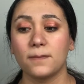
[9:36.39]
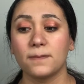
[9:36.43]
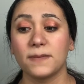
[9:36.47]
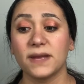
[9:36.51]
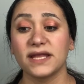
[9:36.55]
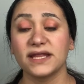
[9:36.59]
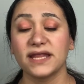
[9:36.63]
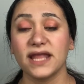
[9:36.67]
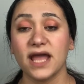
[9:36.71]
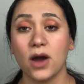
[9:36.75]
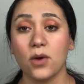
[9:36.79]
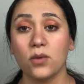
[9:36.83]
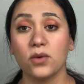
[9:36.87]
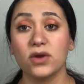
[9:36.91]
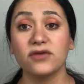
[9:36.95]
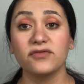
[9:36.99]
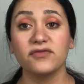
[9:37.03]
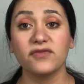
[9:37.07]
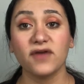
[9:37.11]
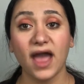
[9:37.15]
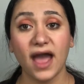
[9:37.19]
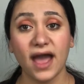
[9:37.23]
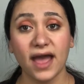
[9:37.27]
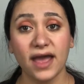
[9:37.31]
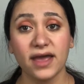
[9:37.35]
Now, if
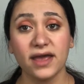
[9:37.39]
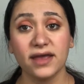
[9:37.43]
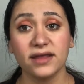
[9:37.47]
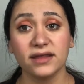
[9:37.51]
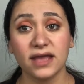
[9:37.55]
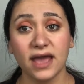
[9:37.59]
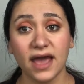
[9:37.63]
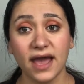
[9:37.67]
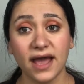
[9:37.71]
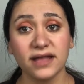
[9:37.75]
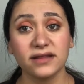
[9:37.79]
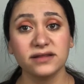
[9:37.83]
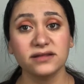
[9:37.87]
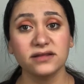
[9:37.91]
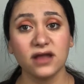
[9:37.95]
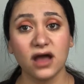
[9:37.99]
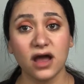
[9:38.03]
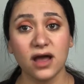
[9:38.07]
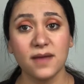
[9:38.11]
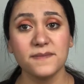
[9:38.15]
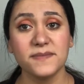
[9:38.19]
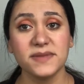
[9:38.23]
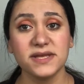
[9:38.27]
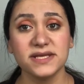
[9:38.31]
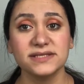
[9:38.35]
it had
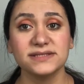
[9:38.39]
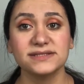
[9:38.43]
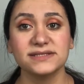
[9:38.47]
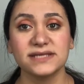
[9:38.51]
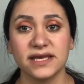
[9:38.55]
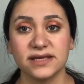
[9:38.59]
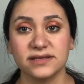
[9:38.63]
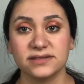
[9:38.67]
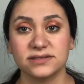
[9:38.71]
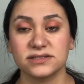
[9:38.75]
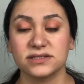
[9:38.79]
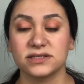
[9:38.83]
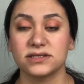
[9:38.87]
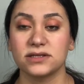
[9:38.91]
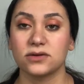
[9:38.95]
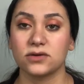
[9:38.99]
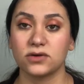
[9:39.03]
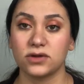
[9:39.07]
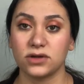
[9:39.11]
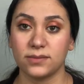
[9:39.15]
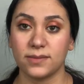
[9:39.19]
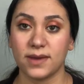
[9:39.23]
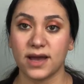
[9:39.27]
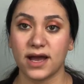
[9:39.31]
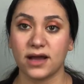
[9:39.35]
not been sent in a goodie
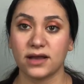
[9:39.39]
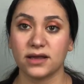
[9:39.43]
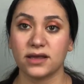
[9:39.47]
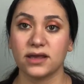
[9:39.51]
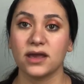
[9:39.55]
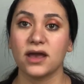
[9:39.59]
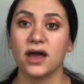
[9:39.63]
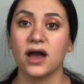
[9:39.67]
bag,